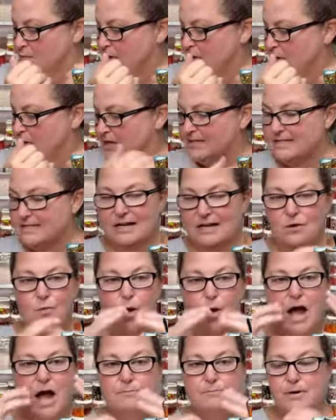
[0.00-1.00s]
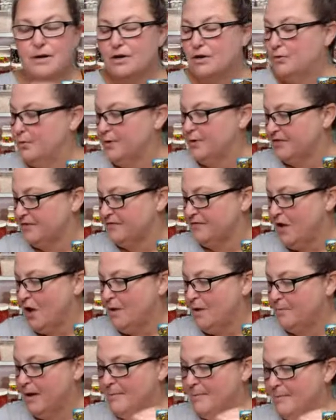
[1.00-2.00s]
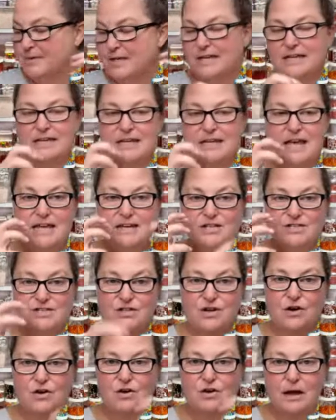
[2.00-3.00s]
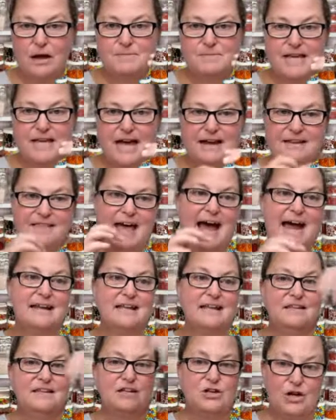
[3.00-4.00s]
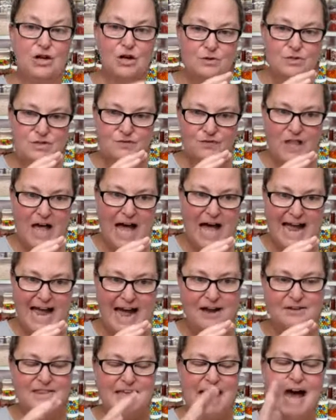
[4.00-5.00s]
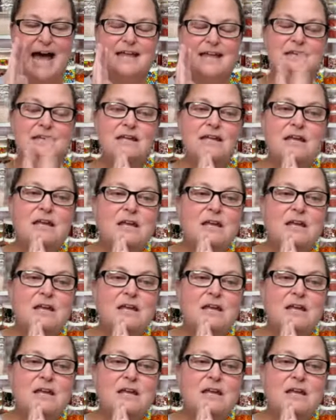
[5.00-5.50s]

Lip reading: where it's like a wine barrel with a fall pumpkin and a skull comes out of that and then ghosts fly out of that.